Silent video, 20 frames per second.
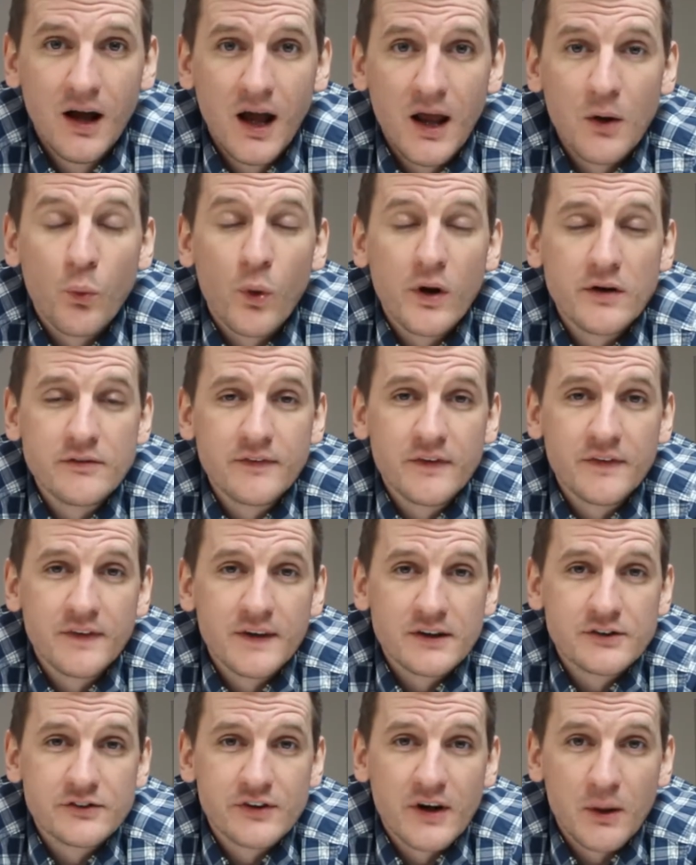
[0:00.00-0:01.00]
And one of the
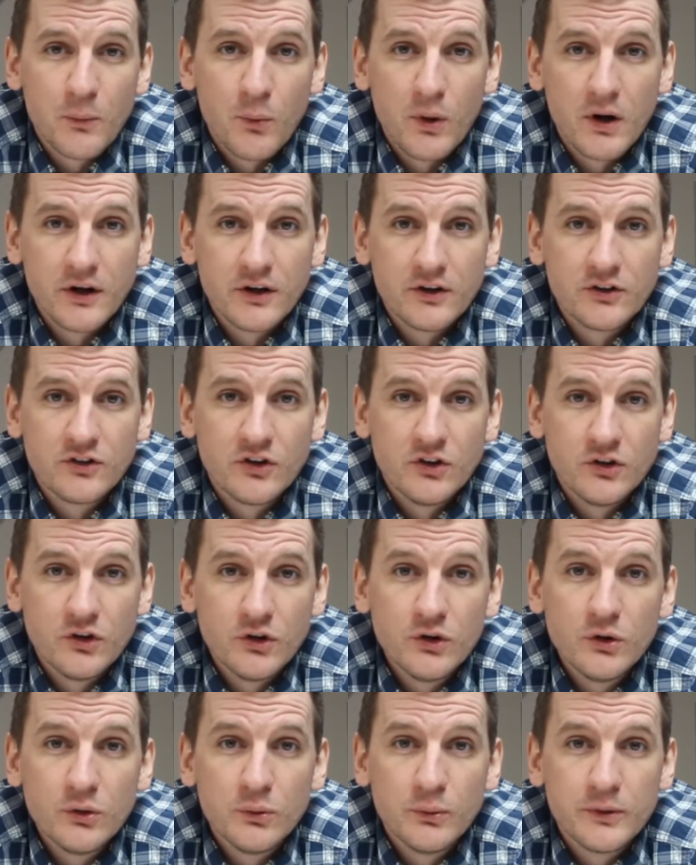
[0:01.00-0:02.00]
things that I wanted to
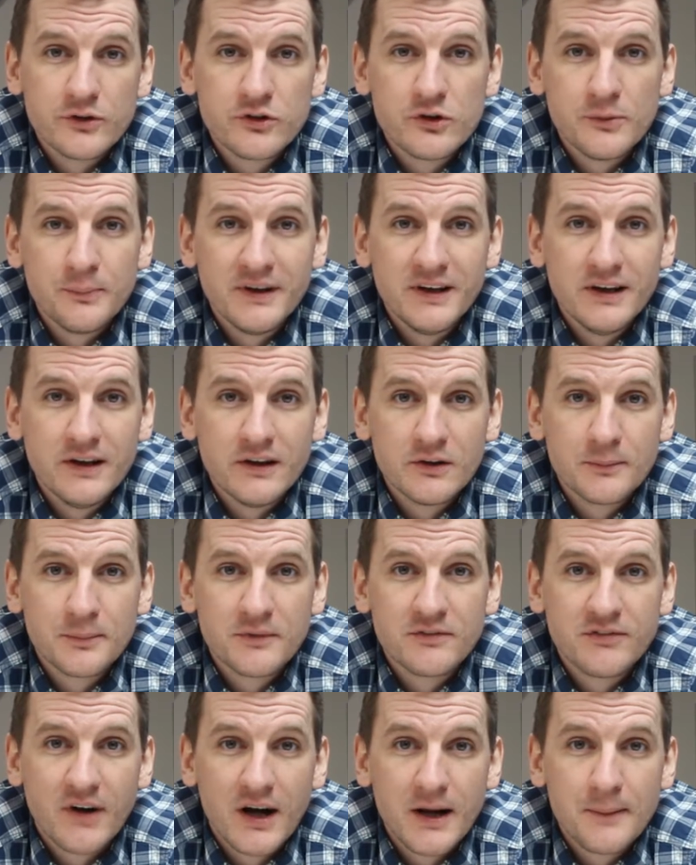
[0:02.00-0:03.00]
do was to begin to
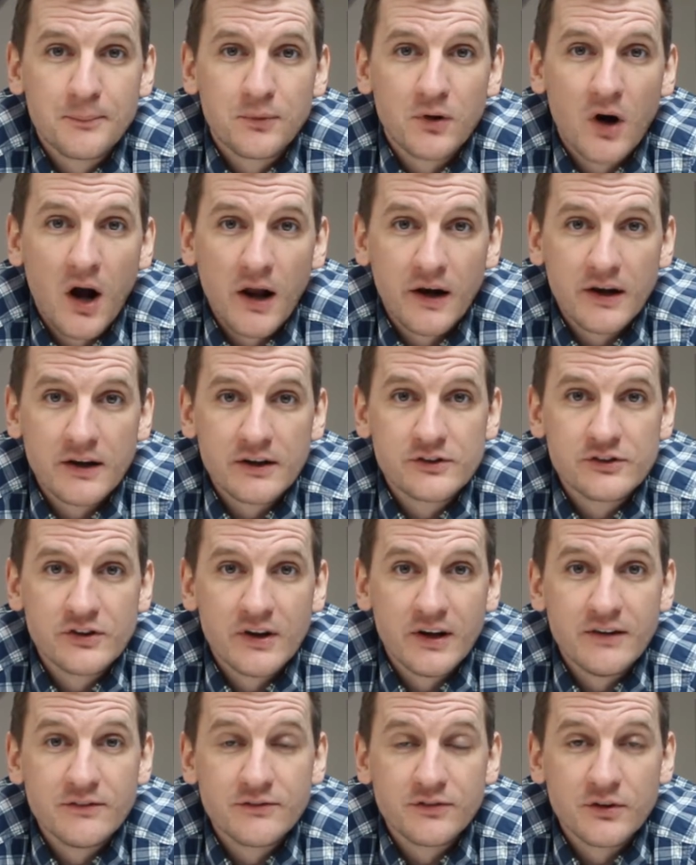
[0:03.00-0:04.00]
provide products
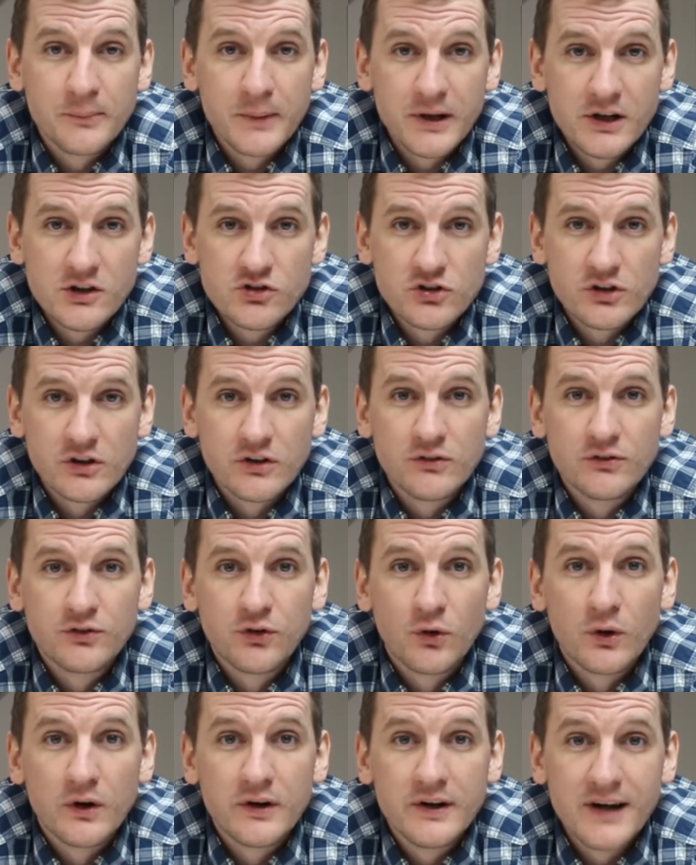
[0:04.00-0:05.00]
and information
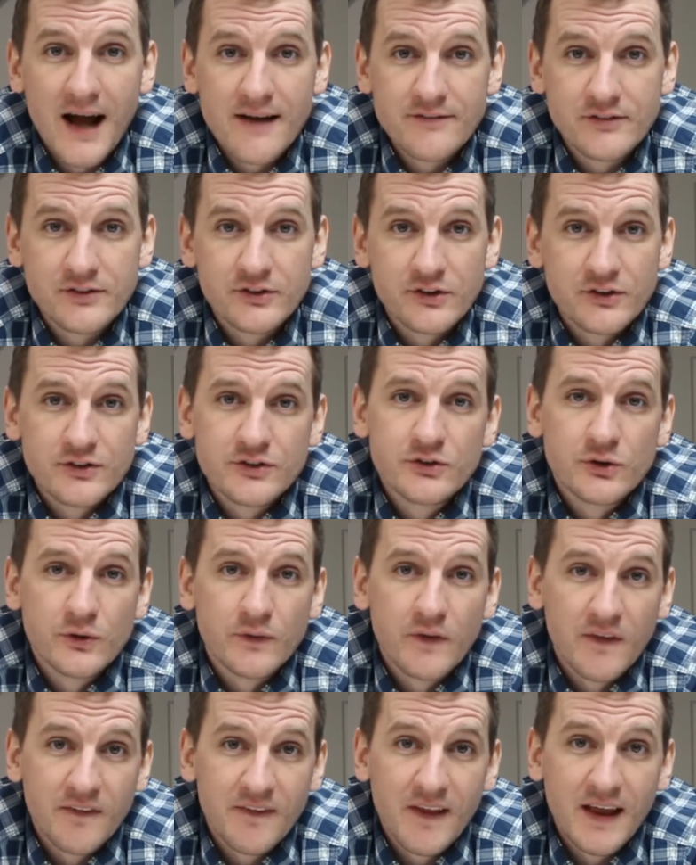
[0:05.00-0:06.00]
for novices so
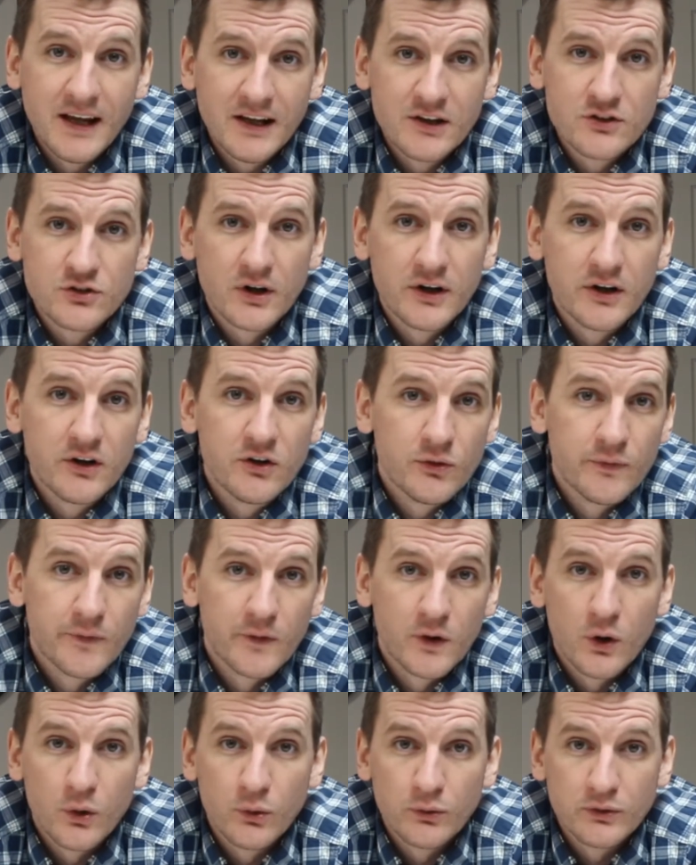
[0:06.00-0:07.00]
that they can try to do
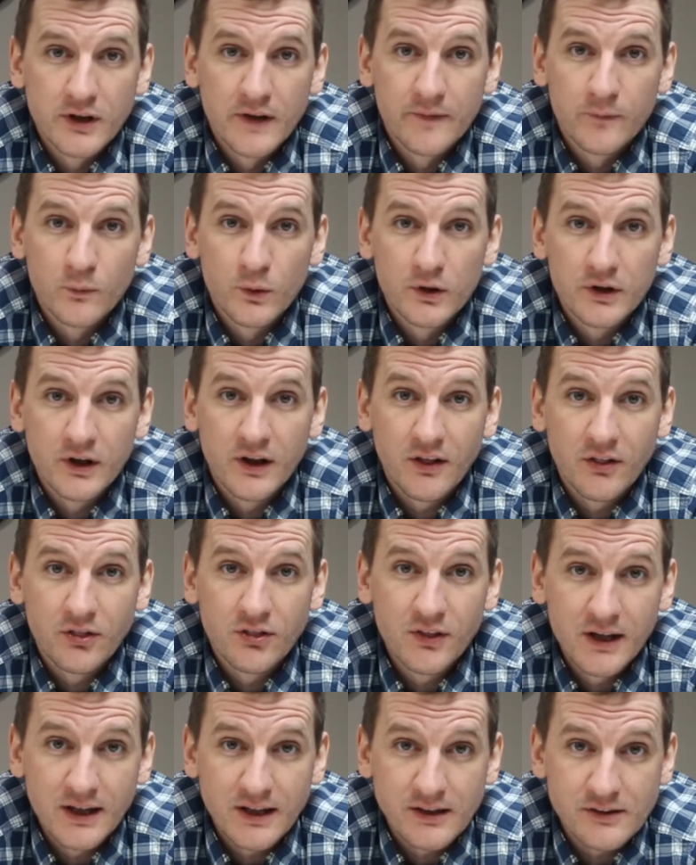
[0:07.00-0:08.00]
their own leatherworking
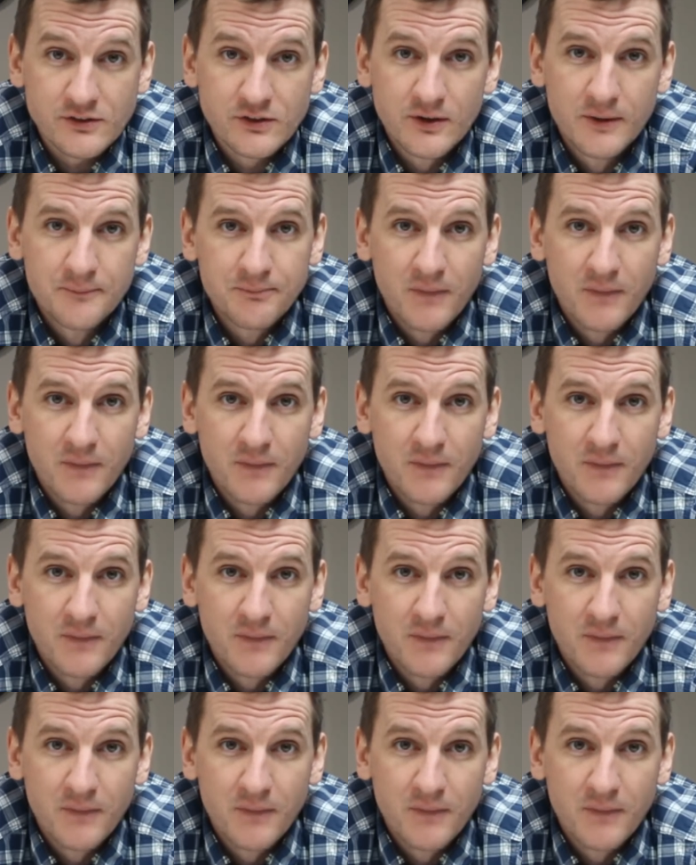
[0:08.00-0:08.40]
things.